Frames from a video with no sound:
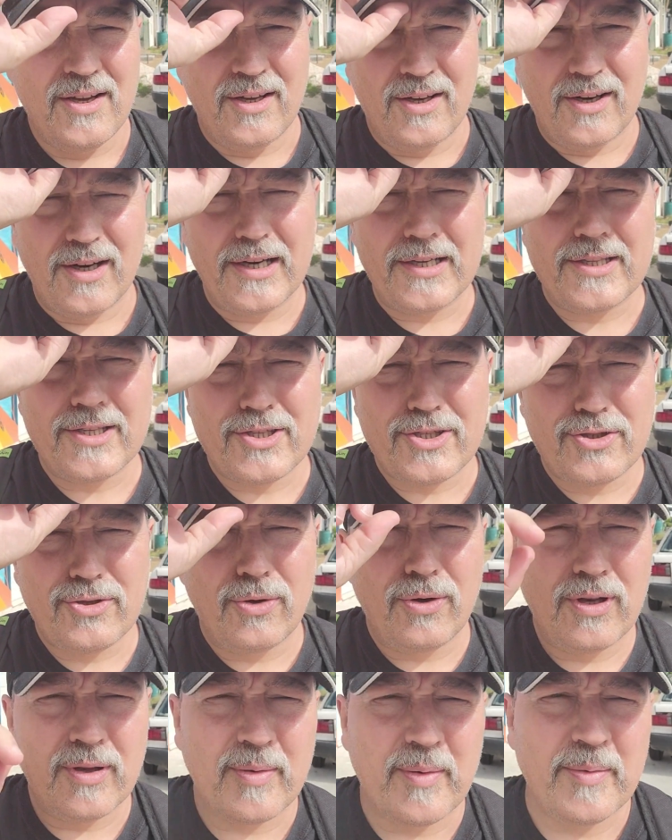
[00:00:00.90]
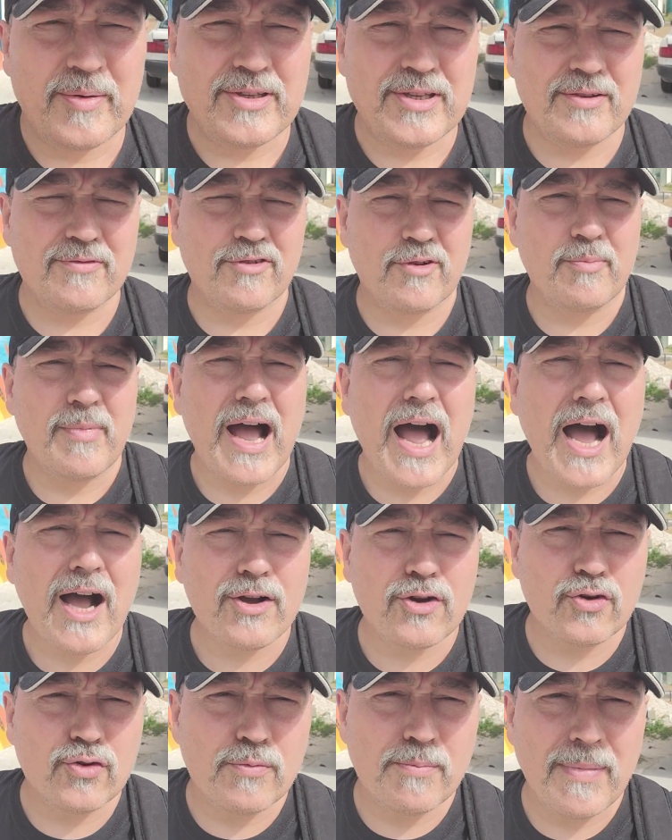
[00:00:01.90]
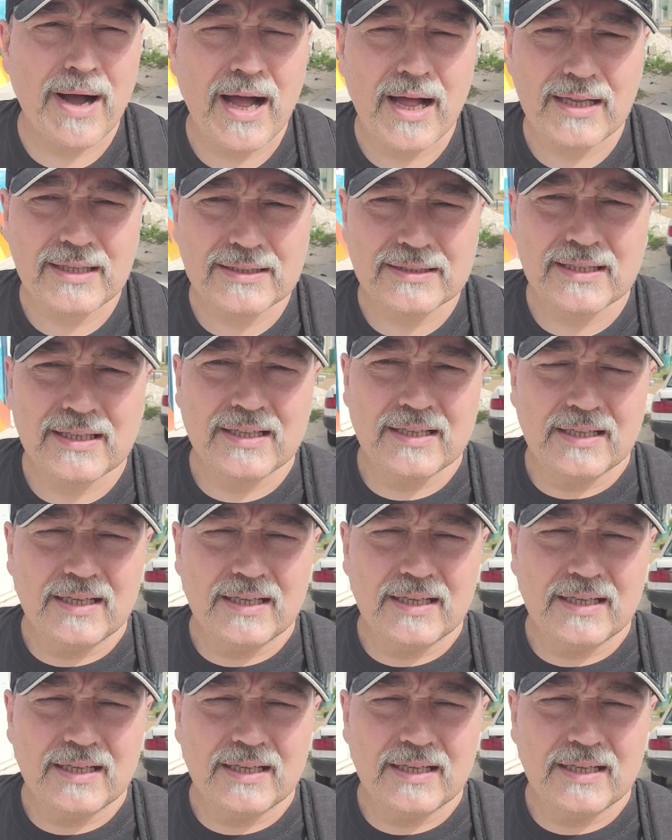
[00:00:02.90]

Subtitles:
Alright, this is Joel. I'm coming to you from Akumal.